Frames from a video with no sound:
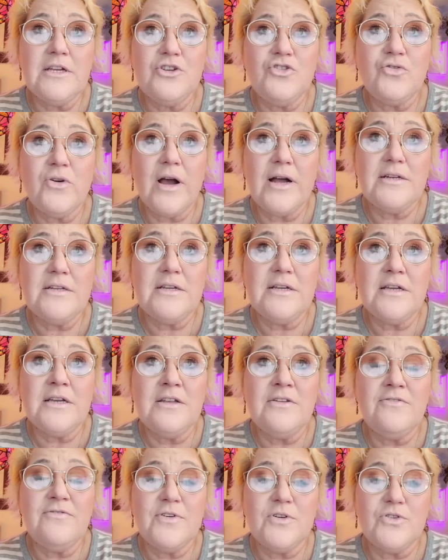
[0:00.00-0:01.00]
trying to
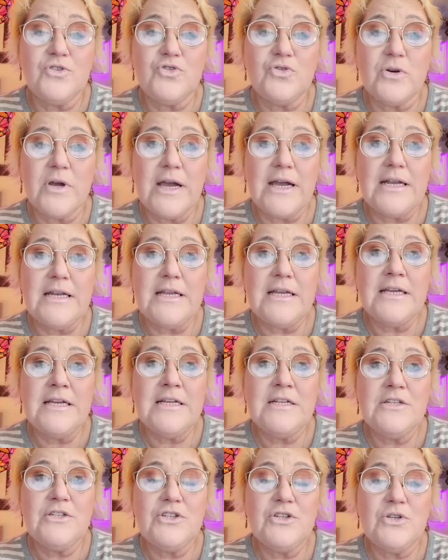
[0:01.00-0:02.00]
infiltrate
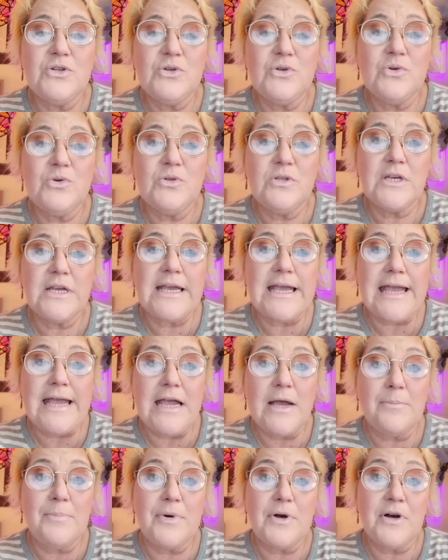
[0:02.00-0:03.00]
into the
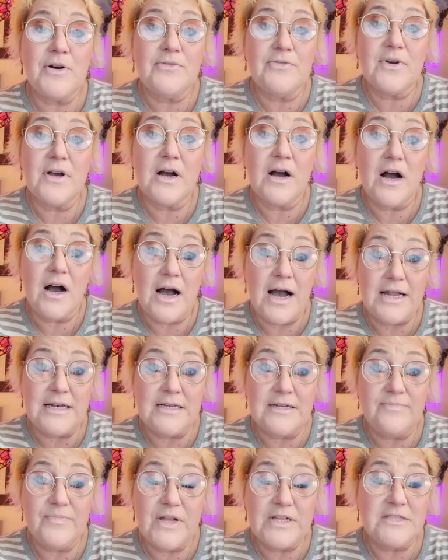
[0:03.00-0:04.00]
camp of God
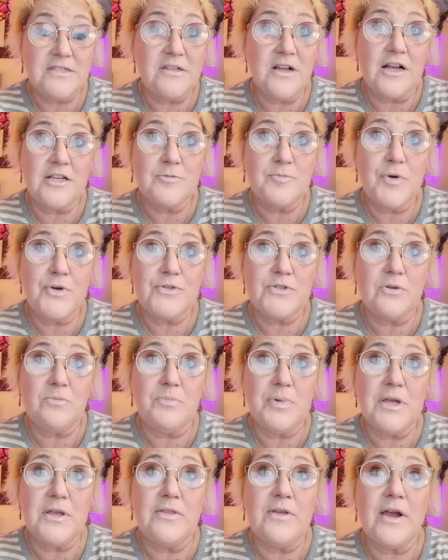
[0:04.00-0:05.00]
that's not supposed to
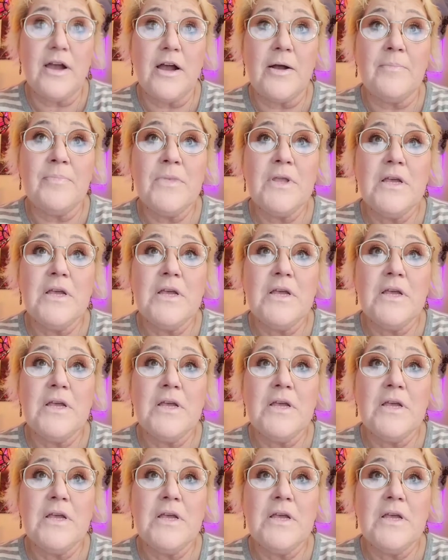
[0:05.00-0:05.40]
be there.